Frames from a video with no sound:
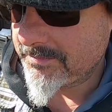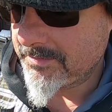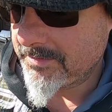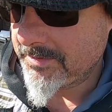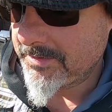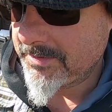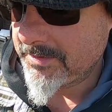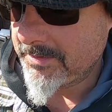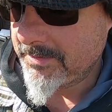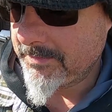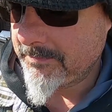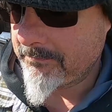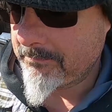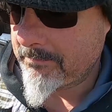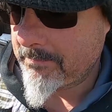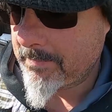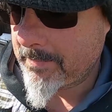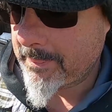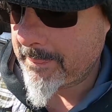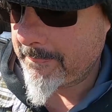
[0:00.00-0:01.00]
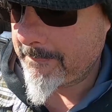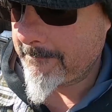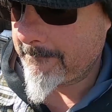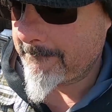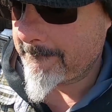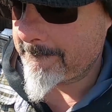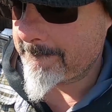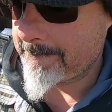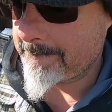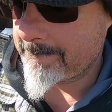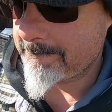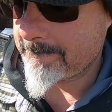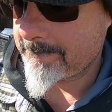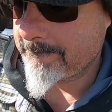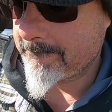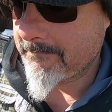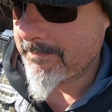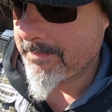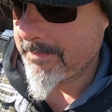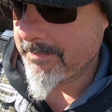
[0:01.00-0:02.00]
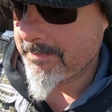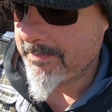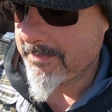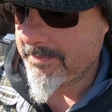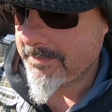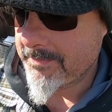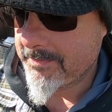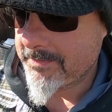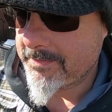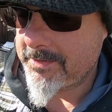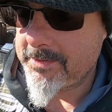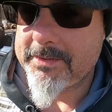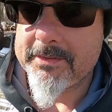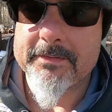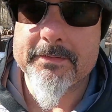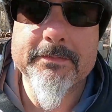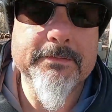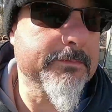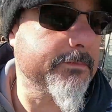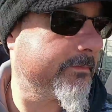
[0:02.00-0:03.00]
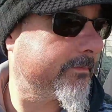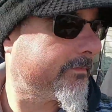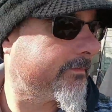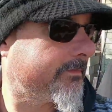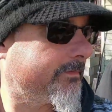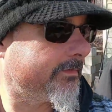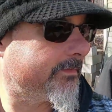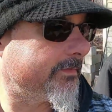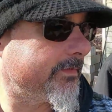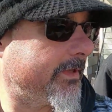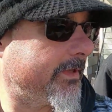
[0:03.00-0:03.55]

go to Polaris, check out the strays, see if I can bring home